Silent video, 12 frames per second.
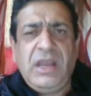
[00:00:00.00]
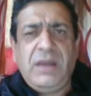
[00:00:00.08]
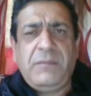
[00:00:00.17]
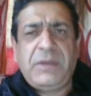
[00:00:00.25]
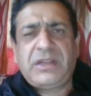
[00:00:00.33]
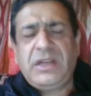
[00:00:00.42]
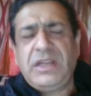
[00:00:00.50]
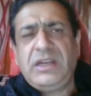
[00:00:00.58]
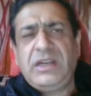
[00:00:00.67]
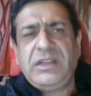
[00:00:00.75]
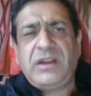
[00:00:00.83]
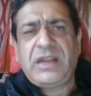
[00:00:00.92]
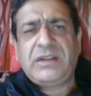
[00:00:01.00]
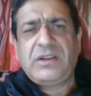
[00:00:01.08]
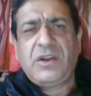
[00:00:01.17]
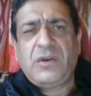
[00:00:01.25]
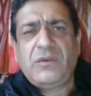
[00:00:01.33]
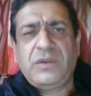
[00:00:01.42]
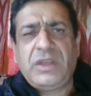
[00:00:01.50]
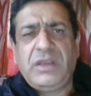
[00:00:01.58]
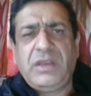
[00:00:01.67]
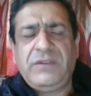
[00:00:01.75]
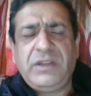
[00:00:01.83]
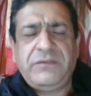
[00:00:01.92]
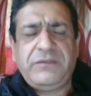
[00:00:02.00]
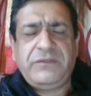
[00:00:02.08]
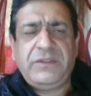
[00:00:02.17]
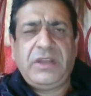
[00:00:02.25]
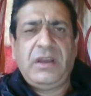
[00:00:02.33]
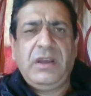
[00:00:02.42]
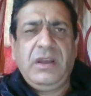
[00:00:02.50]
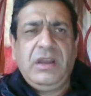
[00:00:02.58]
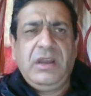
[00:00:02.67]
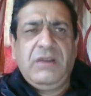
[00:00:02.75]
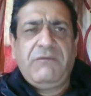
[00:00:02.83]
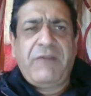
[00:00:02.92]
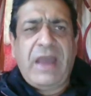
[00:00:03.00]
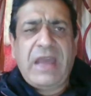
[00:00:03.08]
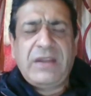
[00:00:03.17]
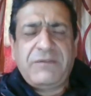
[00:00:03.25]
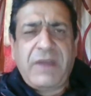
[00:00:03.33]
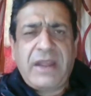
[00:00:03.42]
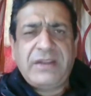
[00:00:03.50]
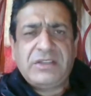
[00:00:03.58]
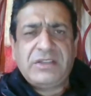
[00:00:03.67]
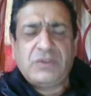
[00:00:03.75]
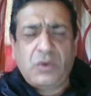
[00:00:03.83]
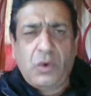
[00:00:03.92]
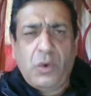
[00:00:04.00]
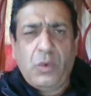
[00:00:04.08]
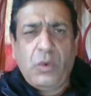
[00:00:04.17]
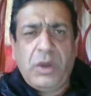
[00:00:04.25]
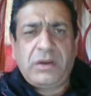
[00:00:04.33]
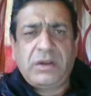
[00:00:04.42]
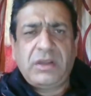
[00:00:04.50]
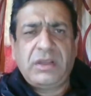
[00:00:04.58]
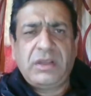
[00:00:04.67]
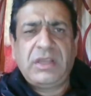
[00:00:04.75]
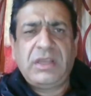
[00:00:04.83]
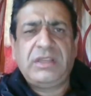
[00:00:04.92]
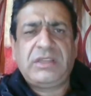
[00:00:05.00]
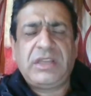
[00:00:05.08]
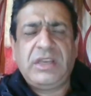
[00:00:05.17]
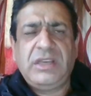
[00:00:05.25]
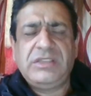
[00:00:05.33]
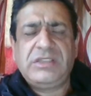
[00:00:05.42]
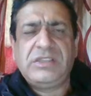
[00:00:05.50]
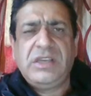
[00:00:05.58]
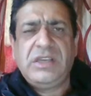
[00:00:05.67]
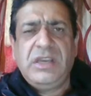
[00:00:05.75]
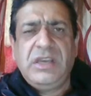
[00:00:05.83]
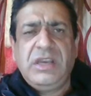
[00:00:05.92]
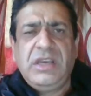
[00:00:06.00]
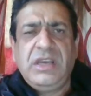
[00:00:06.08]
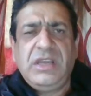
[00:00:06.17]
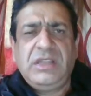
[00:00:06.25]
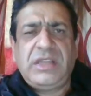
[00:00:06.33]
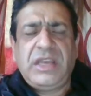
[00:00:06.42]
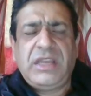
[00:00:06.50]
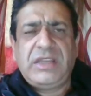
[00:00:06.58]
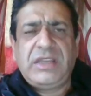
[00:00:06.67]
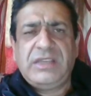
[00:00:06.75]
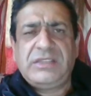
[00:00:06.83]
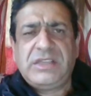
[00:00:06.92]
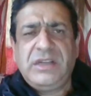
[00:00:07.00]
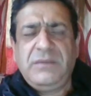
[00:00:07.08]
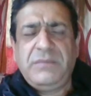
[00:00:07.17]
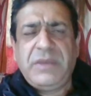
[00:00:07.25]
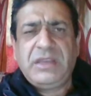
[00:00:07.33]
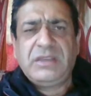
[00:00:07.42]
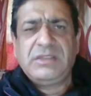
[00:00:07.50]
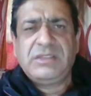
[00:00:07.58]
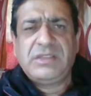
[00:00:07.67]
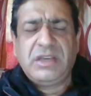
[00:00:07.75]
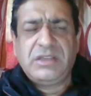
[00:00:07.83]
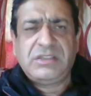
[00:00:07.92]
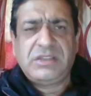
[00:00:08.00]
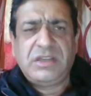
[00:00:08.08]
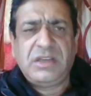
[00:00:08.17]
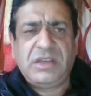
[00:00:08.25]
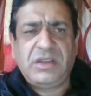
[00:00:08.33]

But clearly, right now, even if the firefight is over, it is the area is still being searched.